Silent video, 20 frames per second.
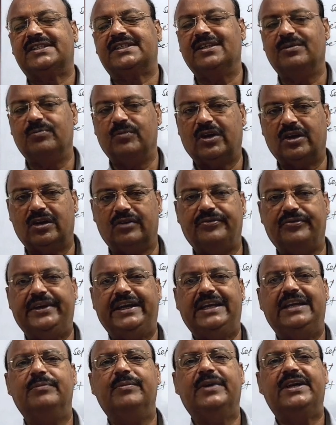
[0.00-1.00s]
number of
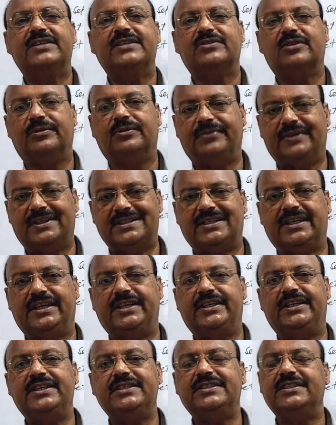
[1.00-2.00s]
elements of a
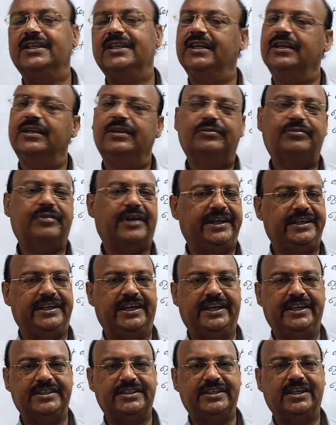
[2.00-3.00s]
set is
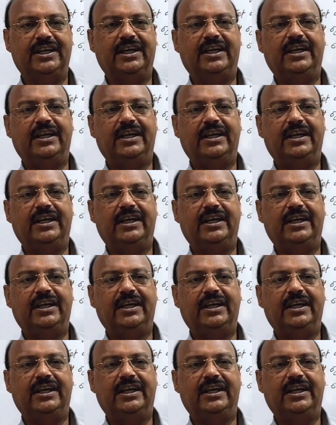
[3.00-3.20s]
finite,